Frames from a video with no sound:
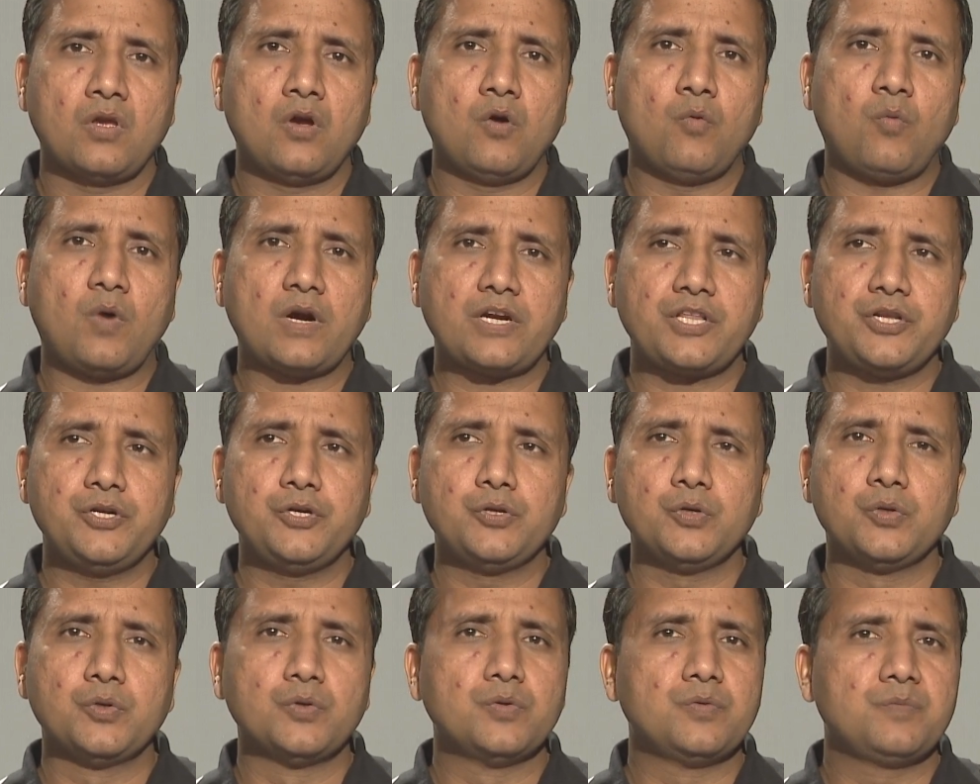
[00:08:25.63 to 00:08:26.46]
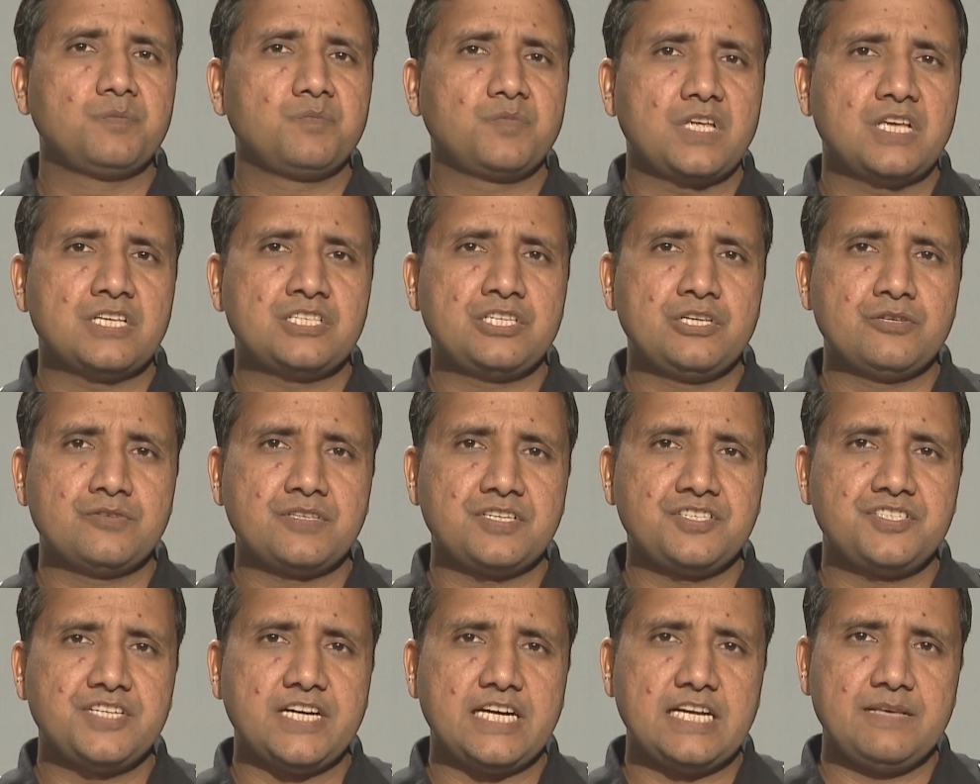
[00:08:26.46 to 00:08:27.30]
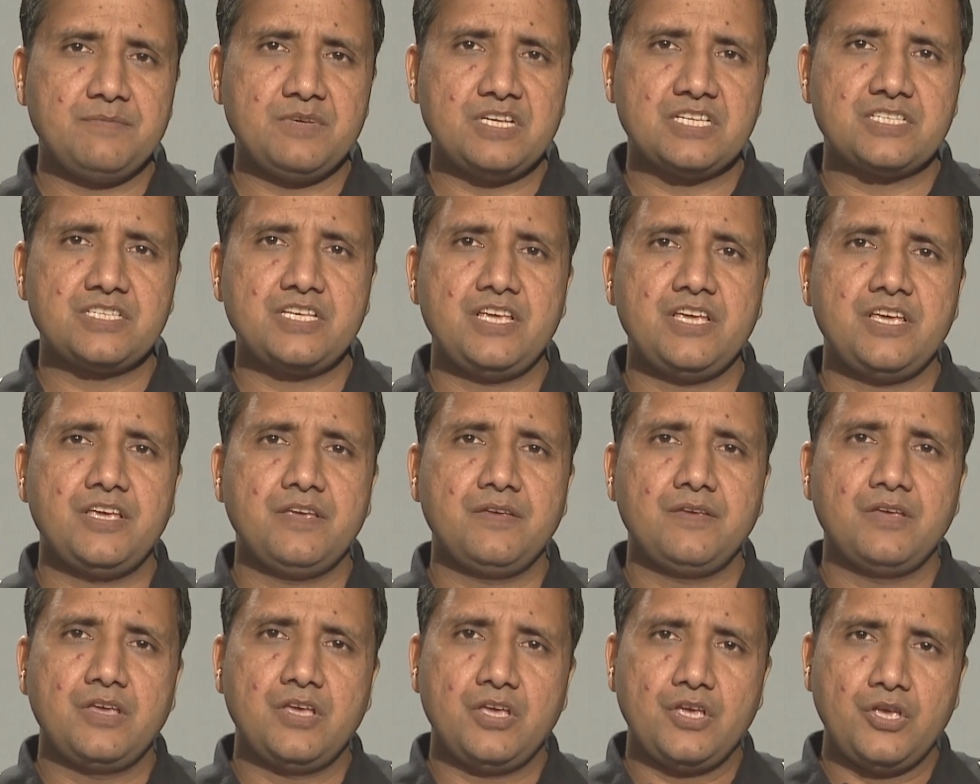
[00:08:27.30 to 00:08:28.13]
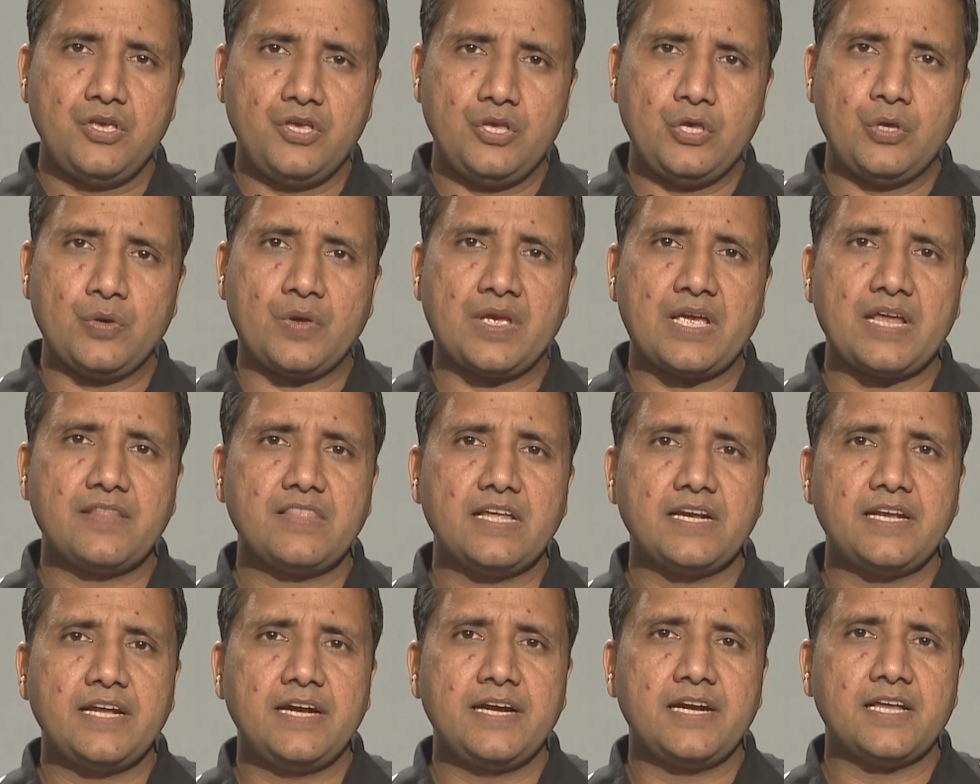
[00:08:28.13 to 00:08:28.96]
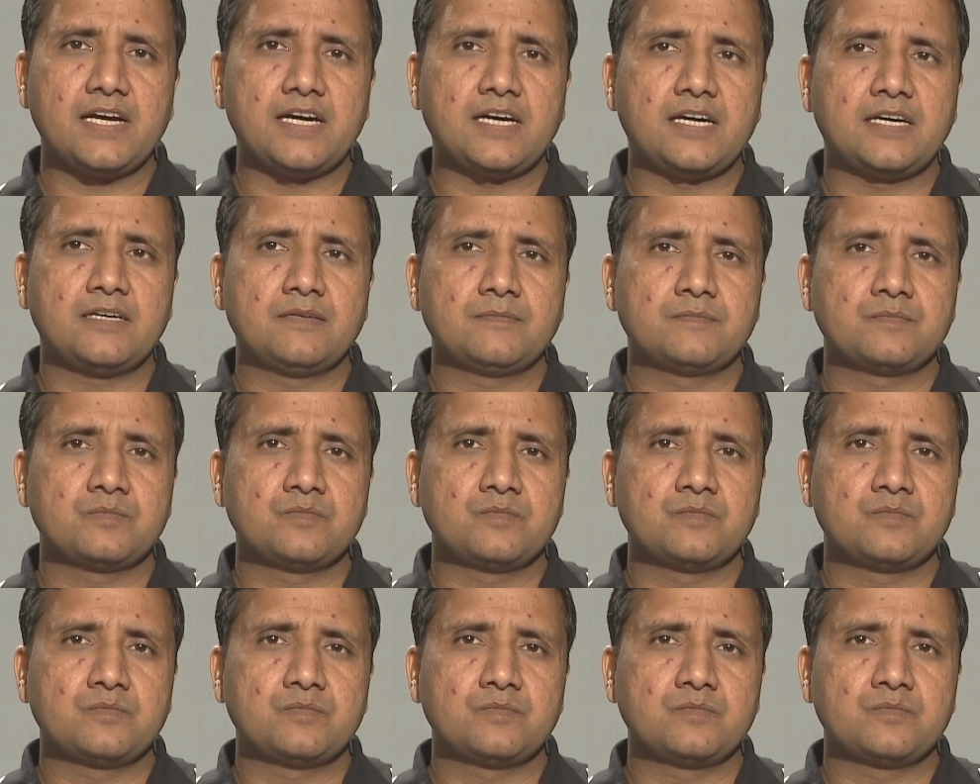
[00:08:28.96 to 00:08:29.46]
what you do is using JDBC, you get the data,